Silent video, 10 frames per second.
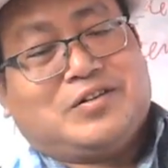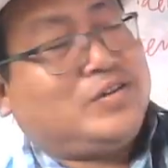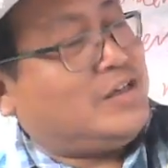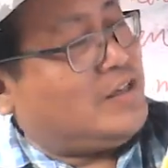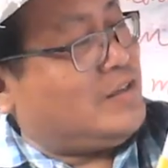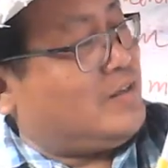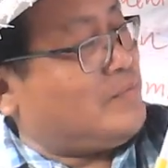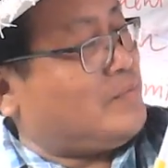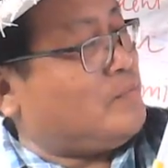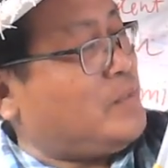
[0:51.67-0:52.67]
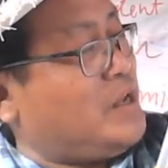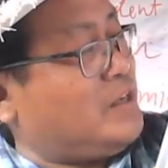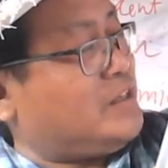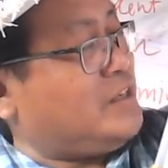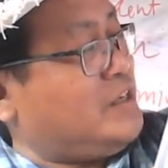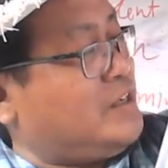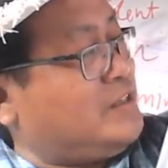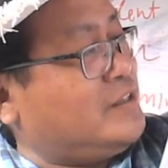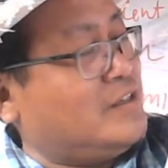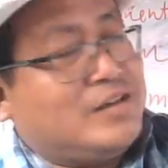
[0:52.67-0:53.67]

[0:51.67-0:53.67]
You are making